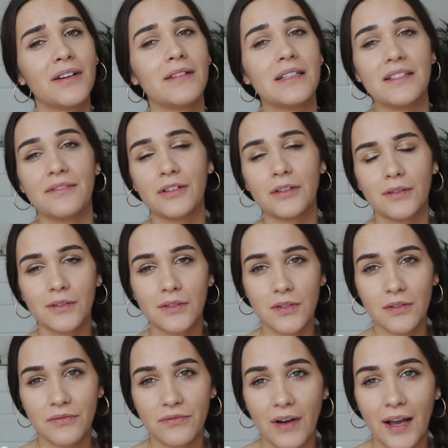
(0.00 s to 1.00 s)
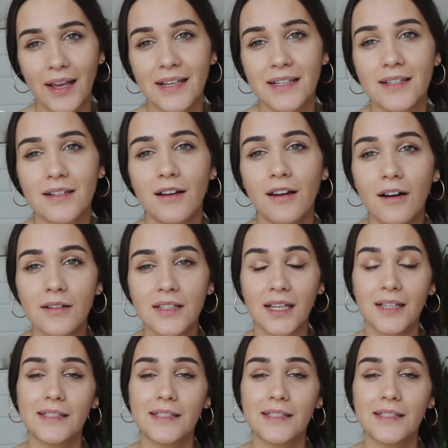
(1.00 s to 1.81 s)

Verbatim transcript: very difficult to find clothes,